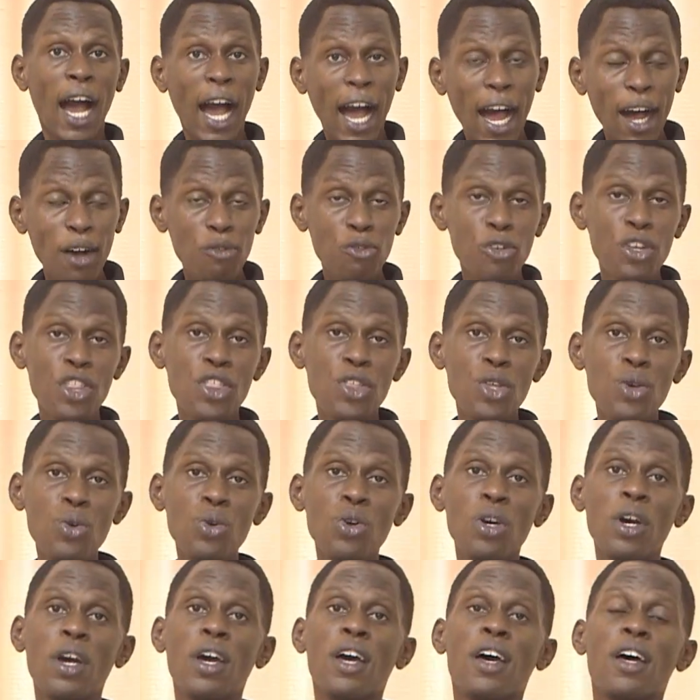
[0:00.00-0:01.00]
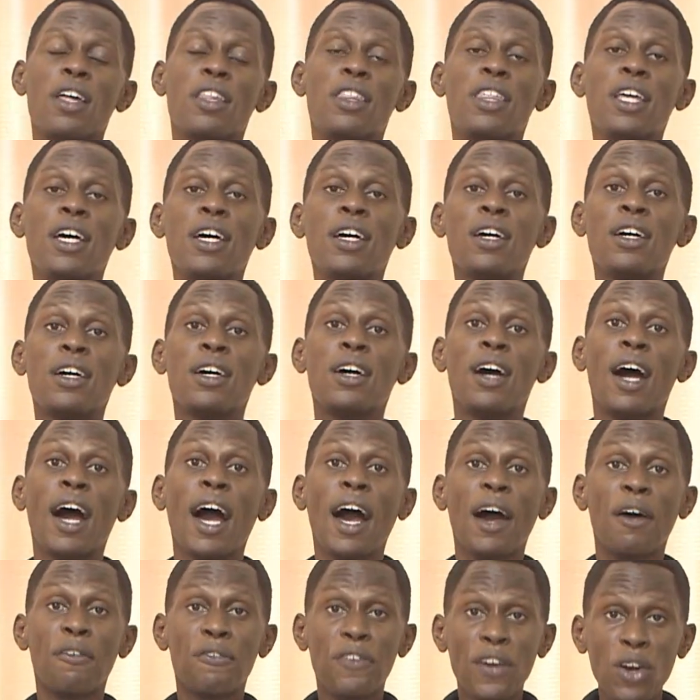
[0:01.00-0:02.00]
have with you, the
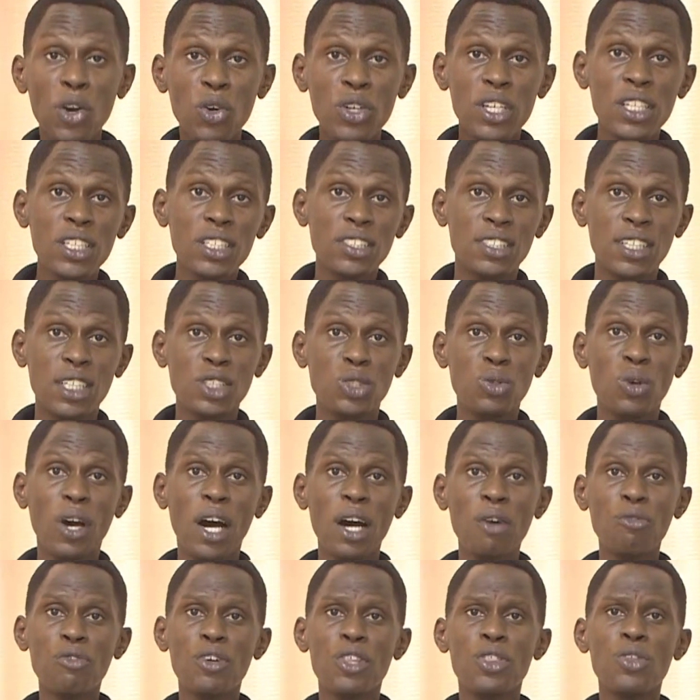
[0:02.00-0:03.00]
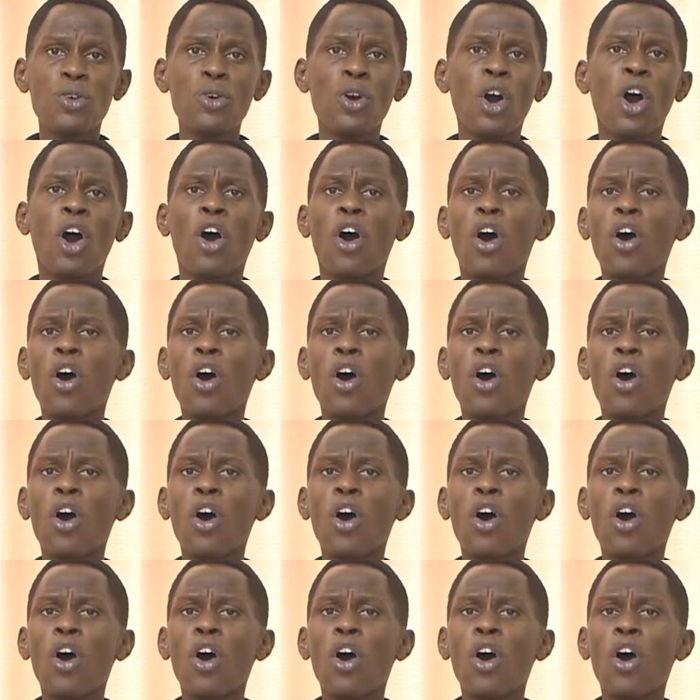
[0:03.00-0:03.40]
fellow kids that you have with you,